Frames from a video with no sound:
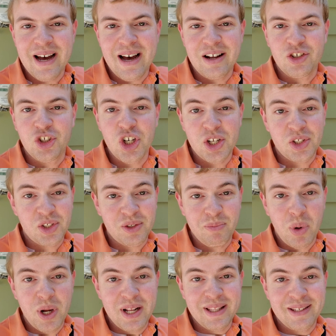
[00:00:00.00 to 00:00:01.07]
just
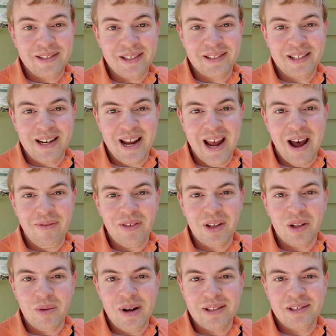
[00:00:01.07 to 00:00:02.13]
put in the 6.5
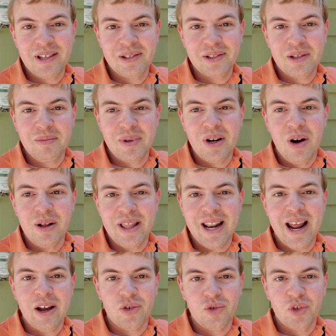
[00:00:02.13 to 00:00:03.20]
kilowatt system, and all
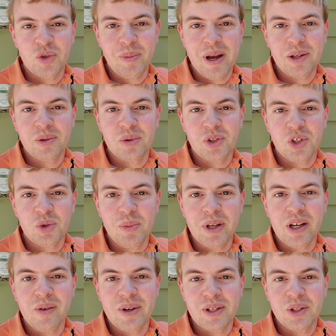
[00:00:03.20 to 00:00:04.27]
that extra space would just be
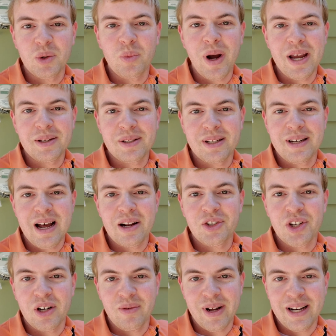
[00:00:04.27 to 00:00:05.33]
going to waste and not
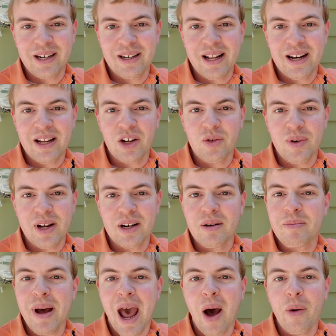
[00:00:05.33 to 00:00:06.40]
generating any green
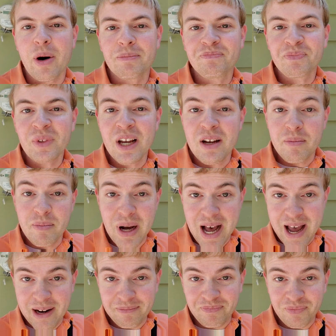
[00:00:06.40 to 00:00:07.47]
power.
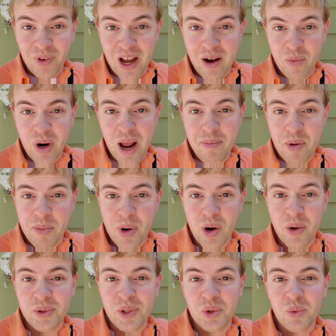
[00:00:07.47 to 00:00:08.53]
But what I
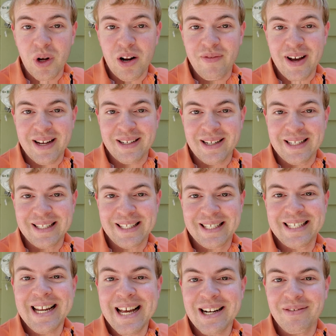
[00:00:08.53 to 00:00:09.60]
propose is, what if I,
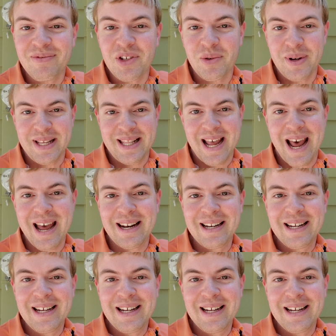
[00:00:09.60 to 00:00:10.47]
instead of doing that,